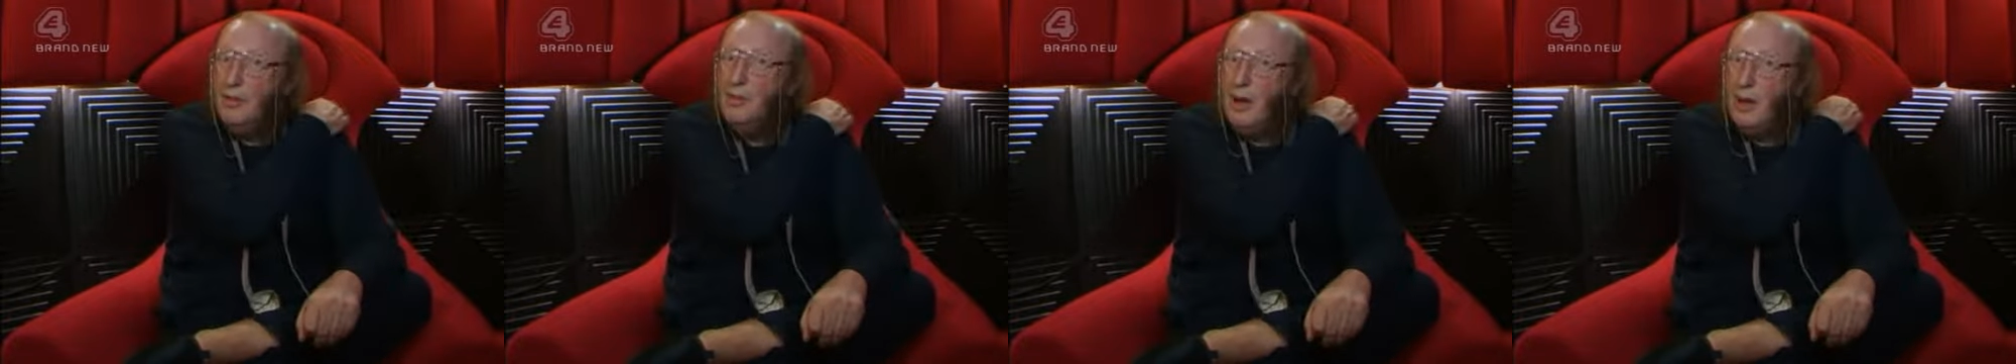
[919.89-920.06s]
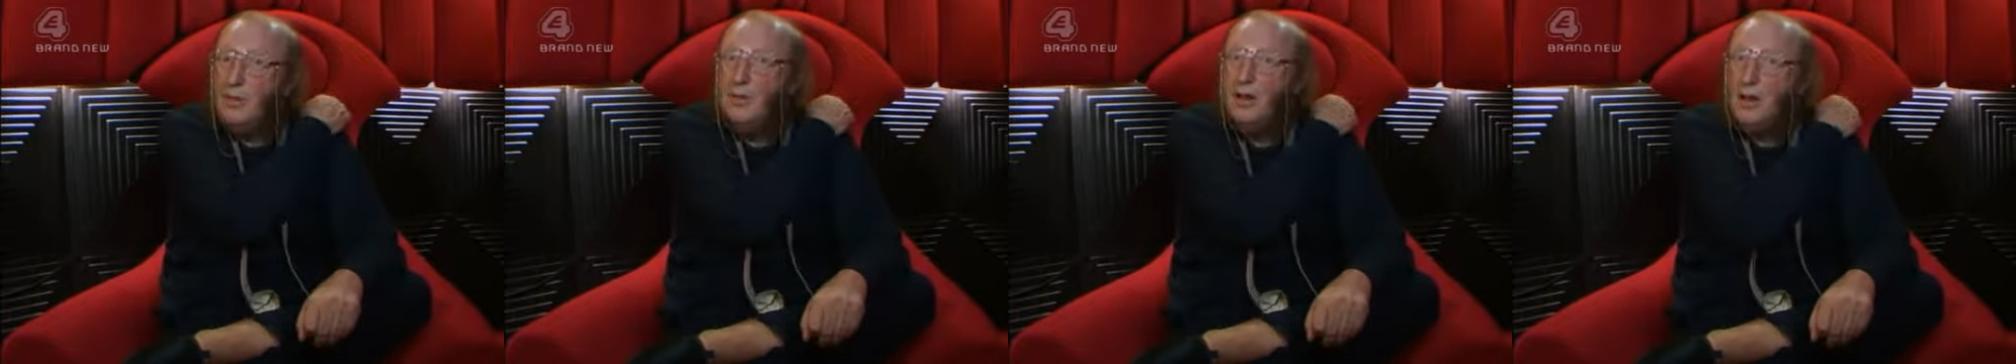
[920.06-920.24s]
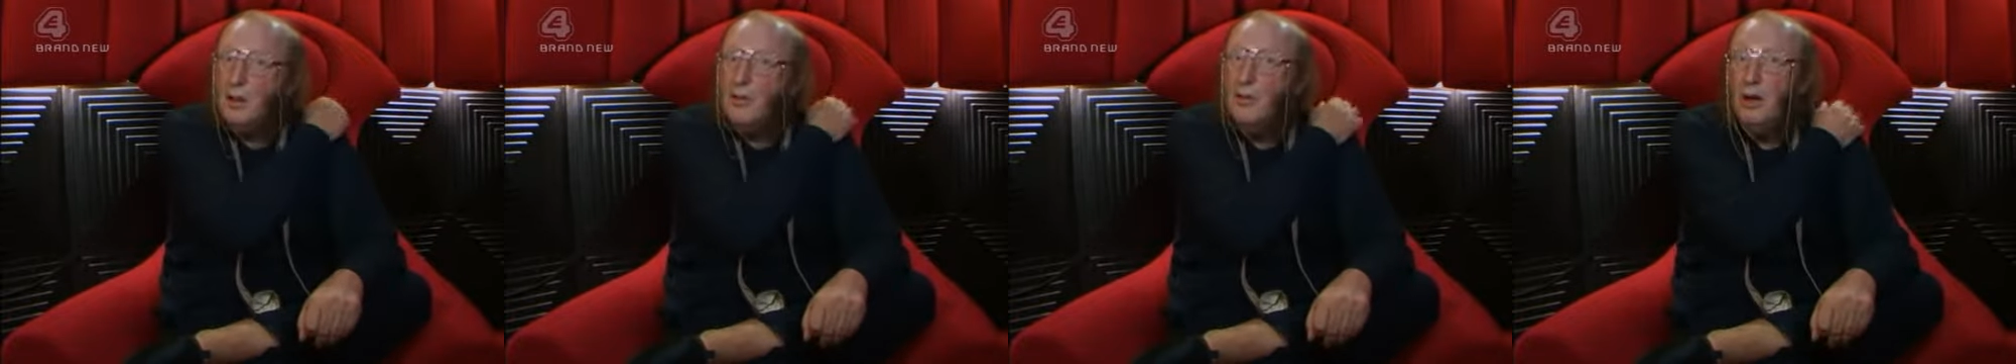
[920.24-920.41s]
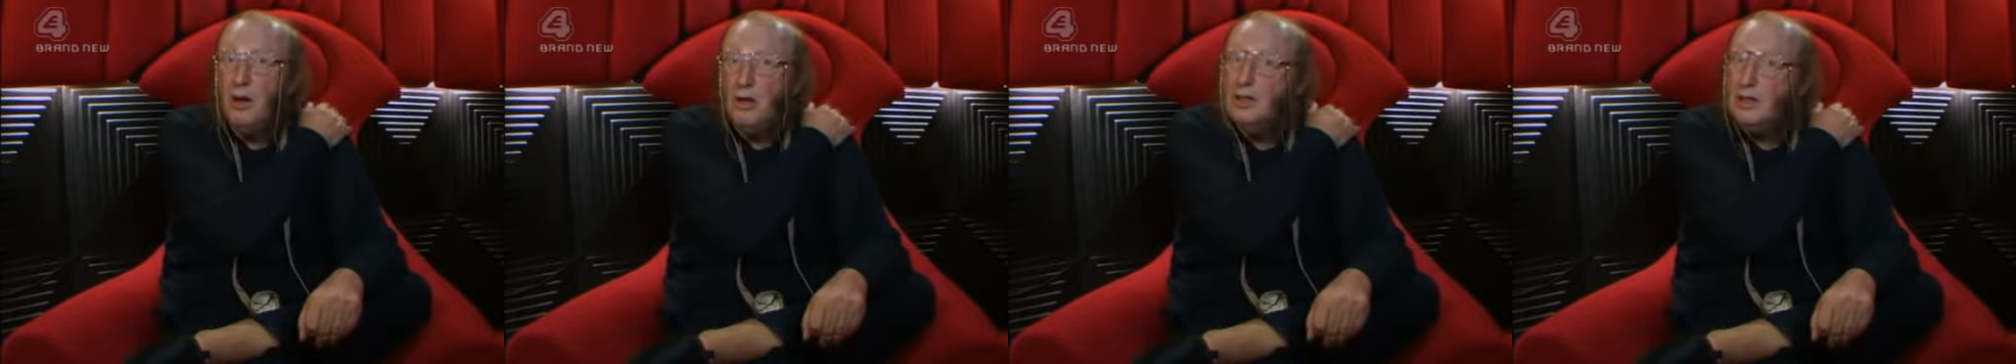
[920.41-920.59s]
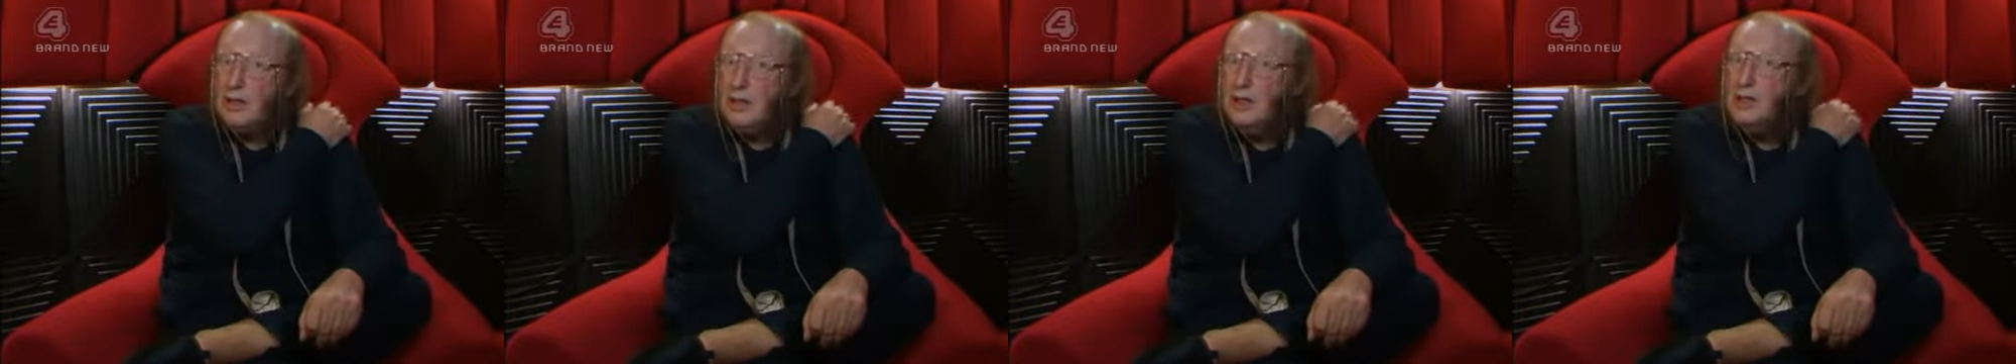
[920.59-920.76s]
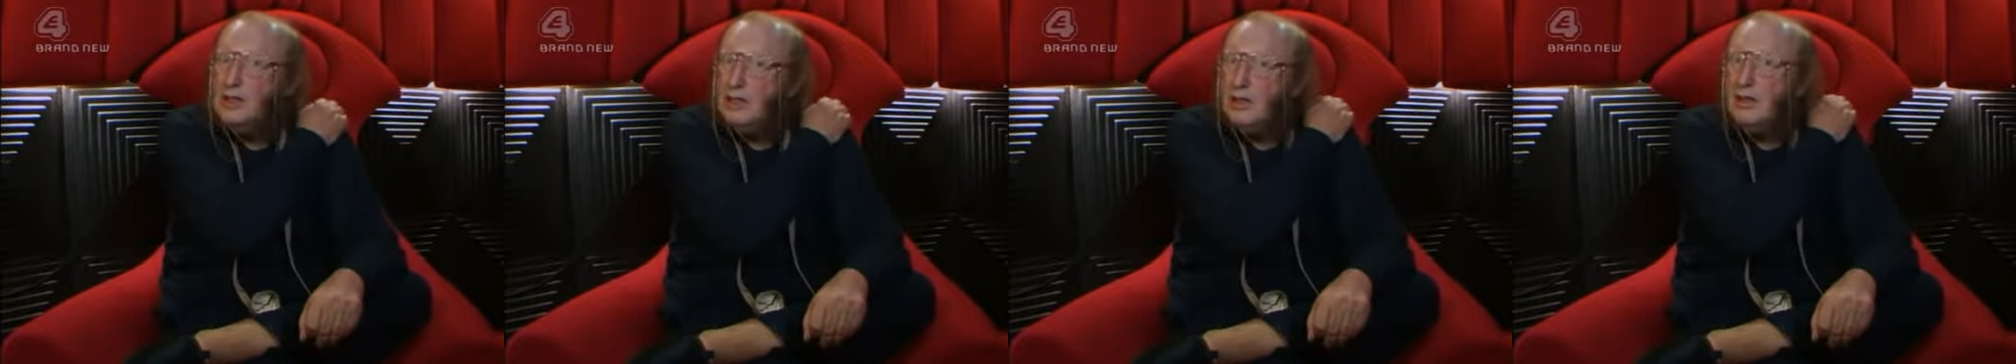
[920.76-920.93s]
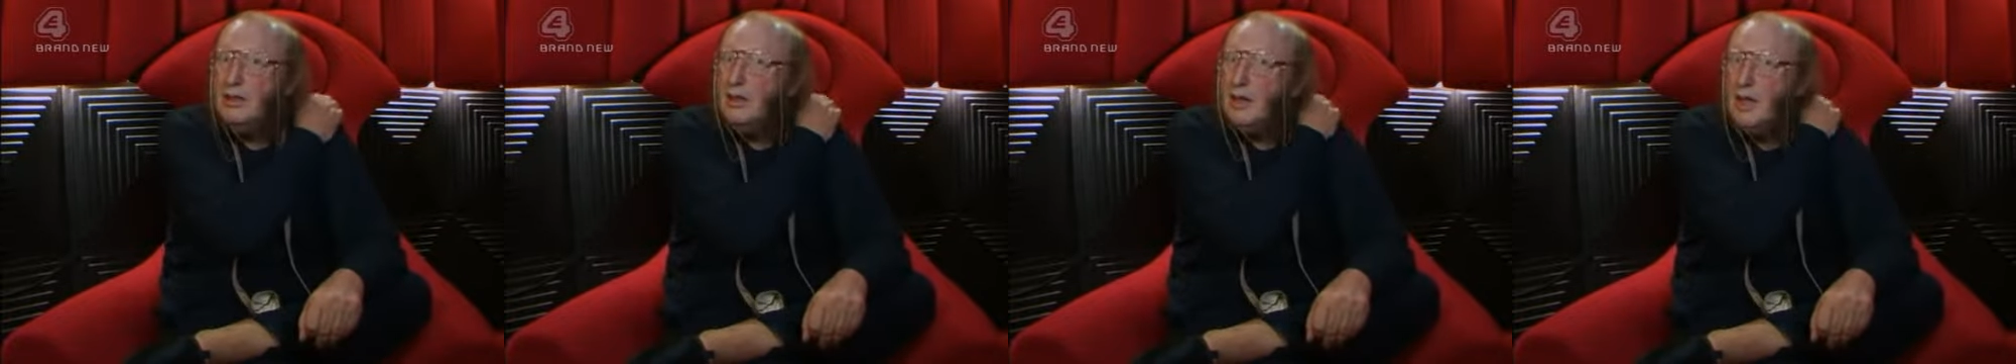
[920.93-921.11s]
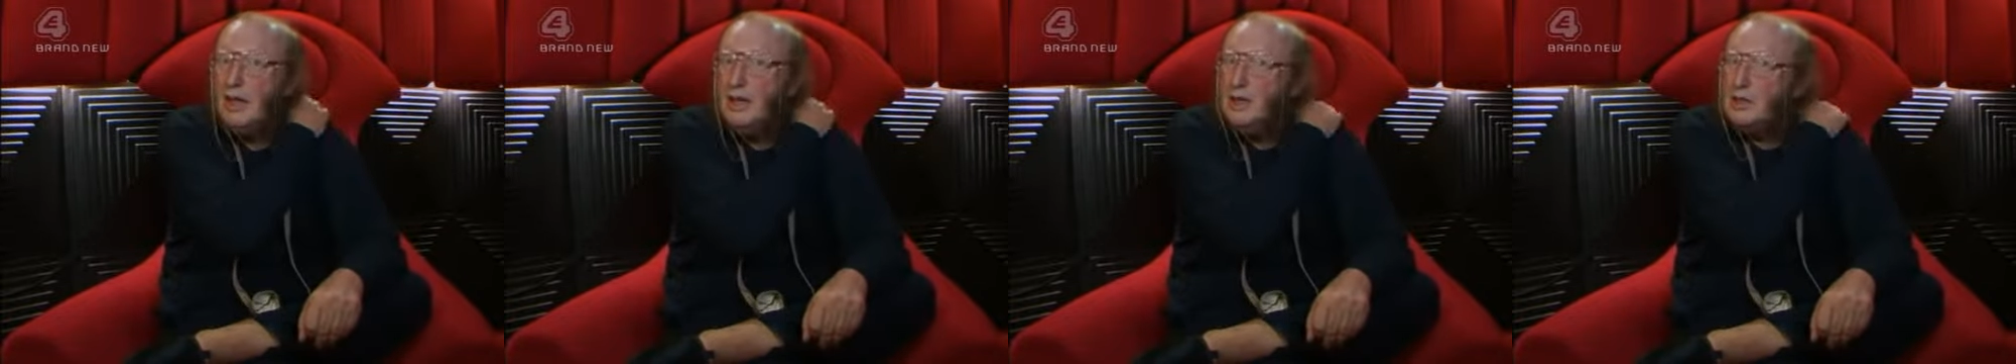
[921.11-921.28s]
public want, and he's doing that.